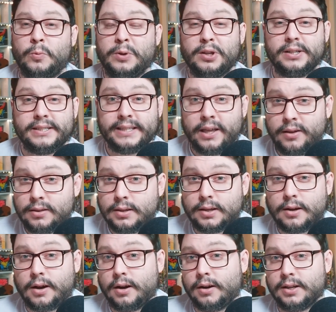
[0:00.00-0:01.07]
when they're selling the
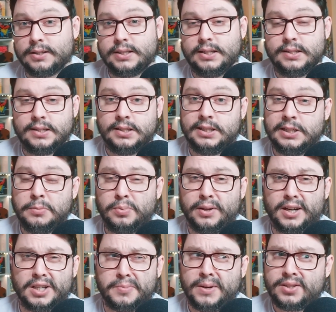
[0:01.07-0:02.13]
card on TCG
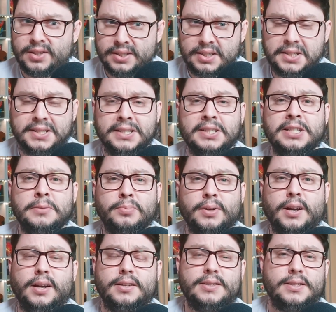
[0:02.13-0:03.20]
players, especially TCG
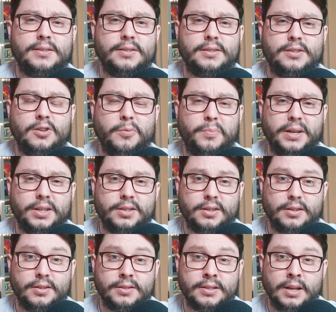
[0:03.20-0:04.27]
players, since there's no
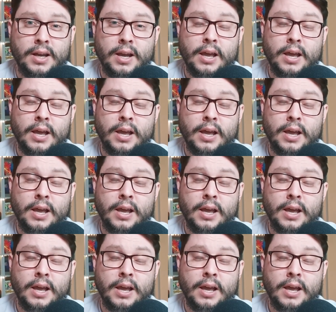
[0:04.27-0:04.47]
pictures,